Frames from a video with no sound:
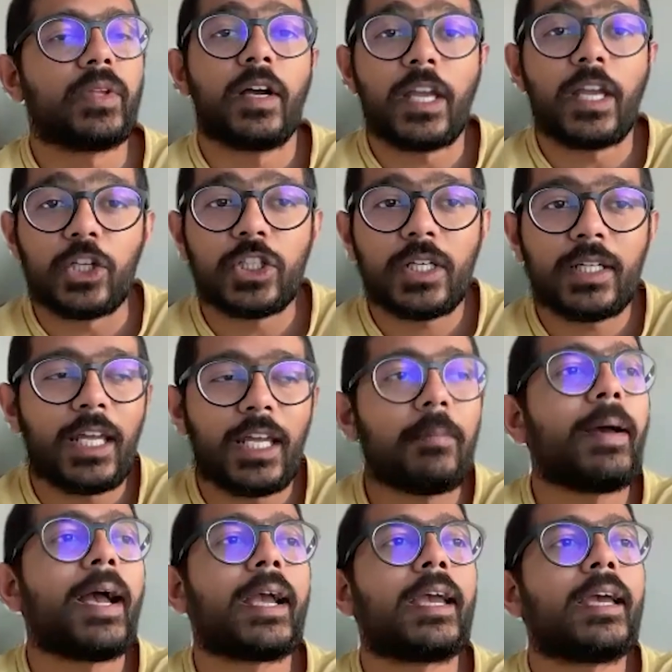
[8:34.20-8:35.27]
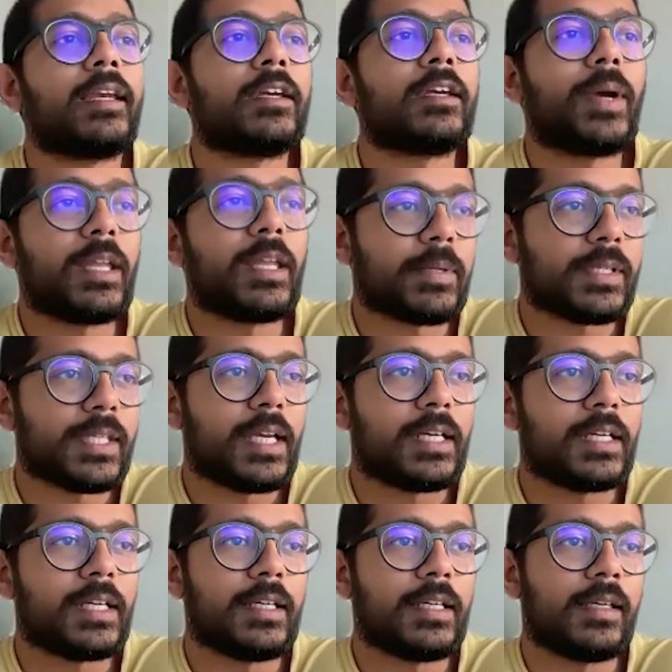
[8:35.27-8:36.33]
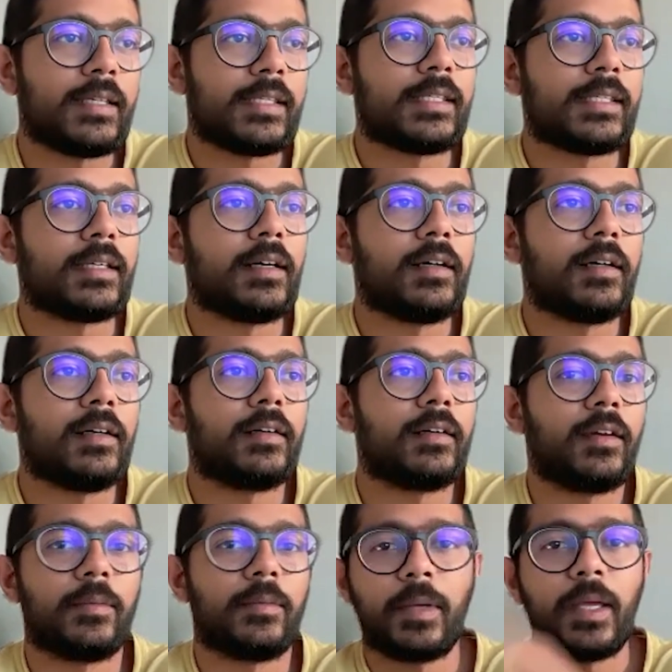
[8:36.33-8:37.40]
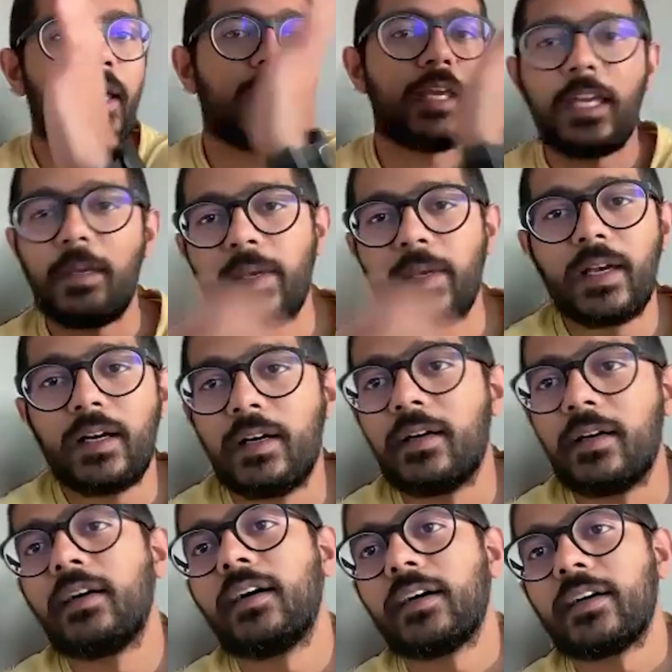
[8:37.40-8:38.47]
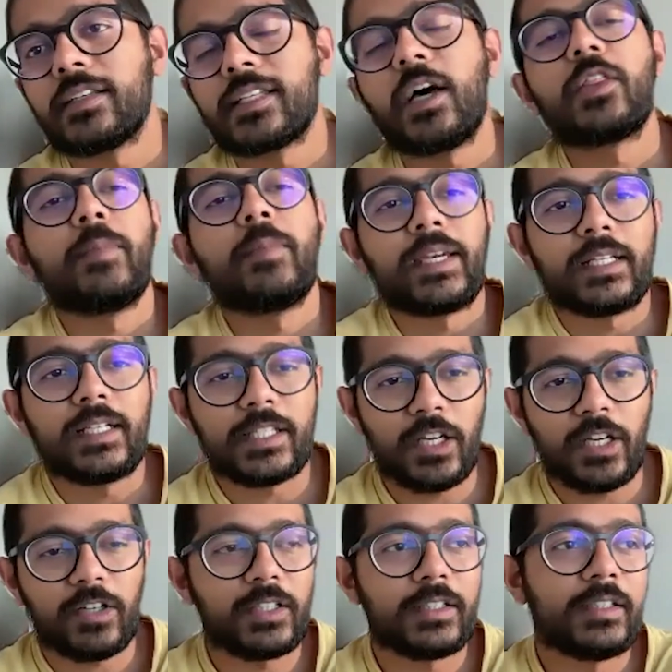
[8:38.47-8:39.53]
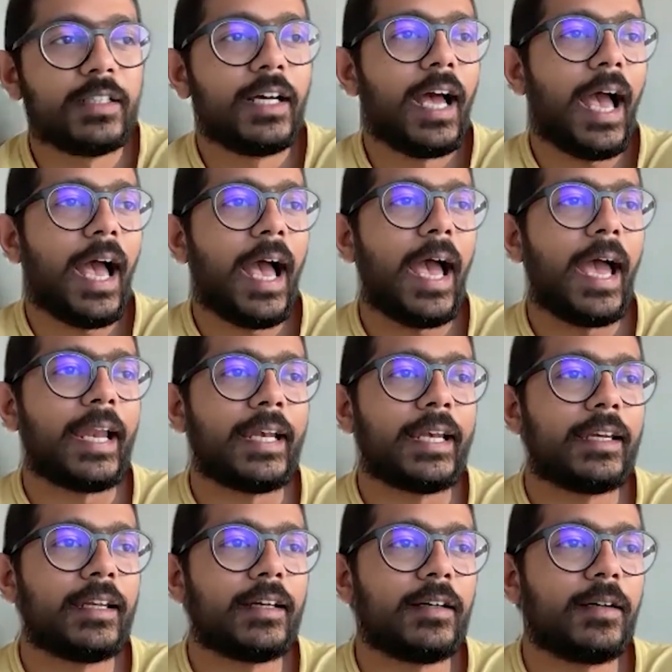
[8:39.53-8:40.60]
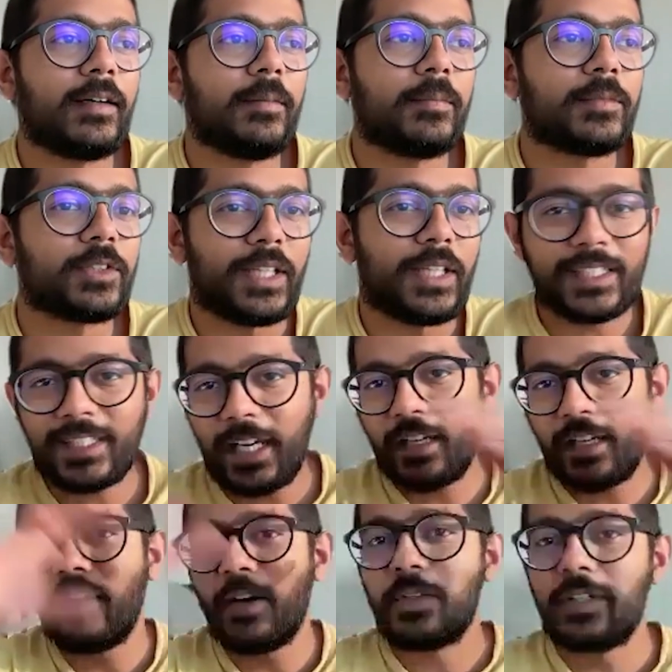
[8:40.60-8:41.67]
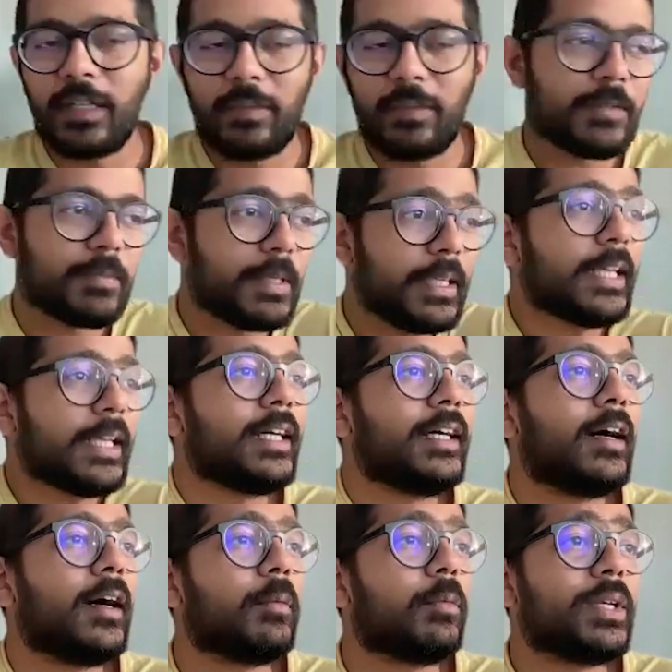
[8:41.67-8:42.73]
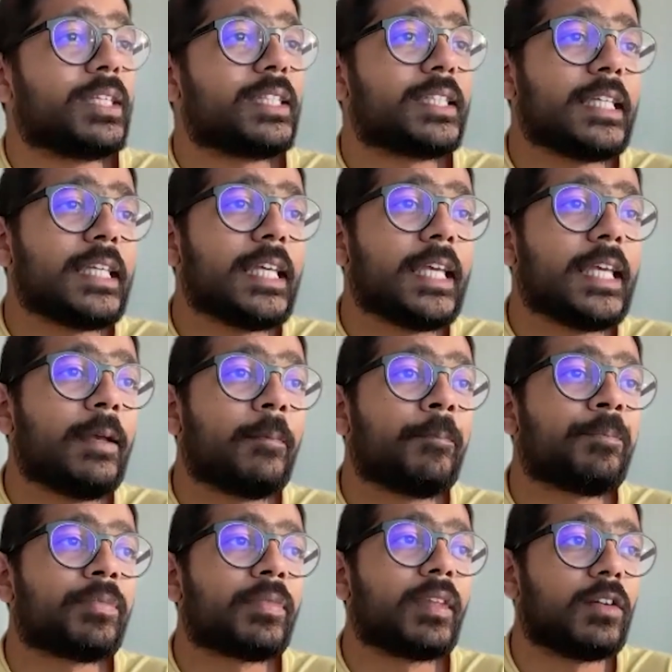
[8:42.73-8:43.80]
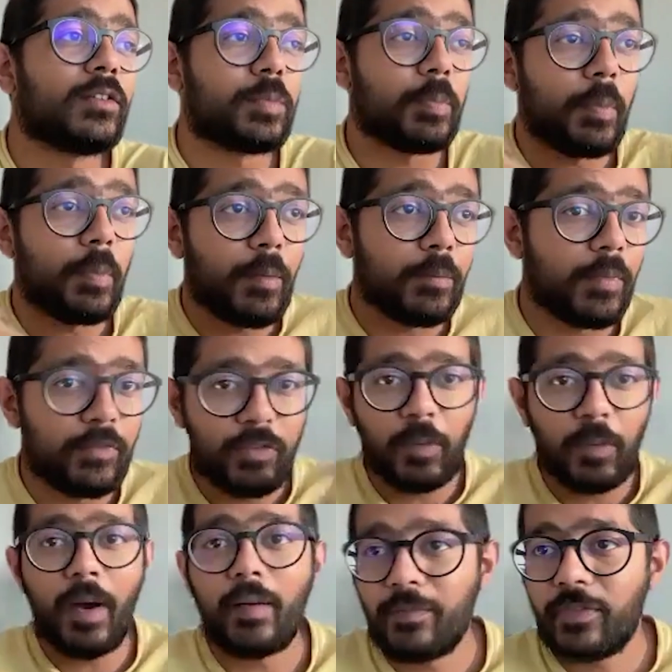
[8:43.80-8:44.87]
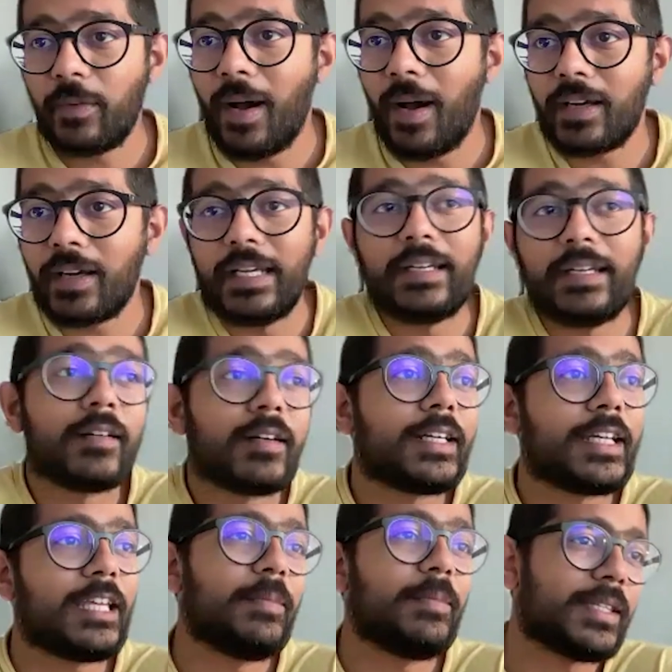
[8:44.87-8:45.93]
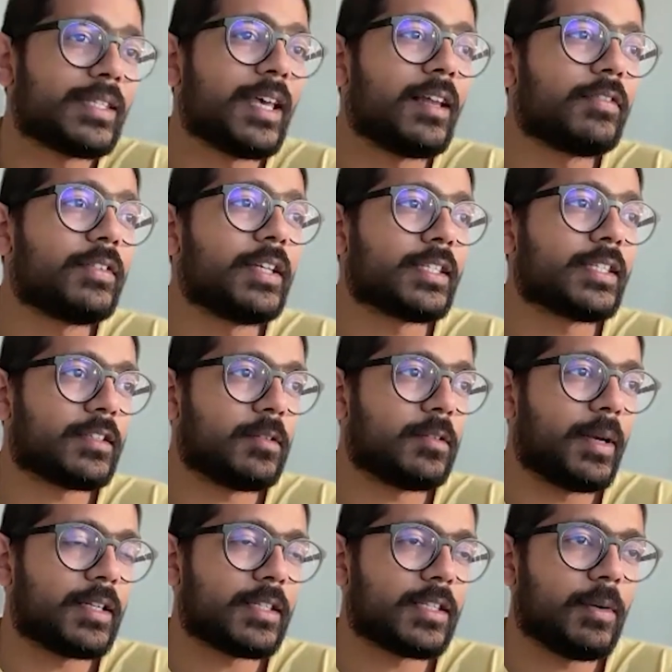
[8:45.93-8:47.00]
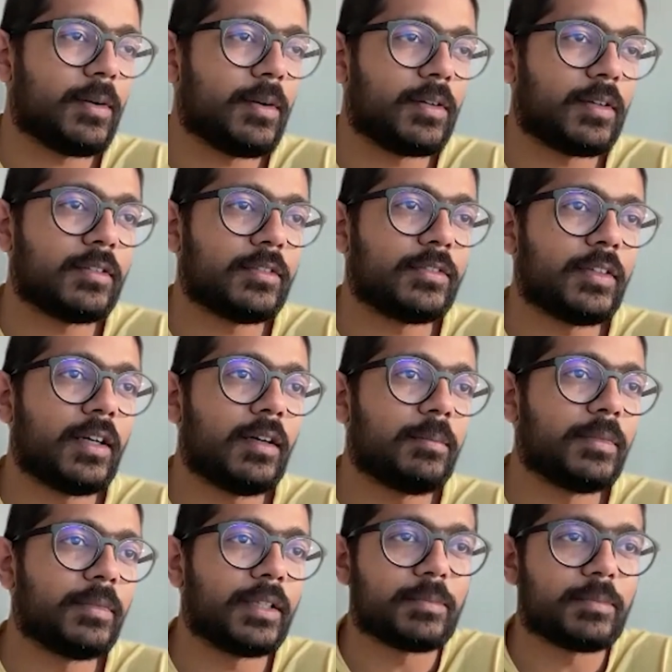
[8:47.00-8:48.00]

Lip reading: Asia and APAC, and 20% is EMEA, South America, etc. And so that's kind of how the team is split. We see, from our internal team itself, there's a tremendous amount of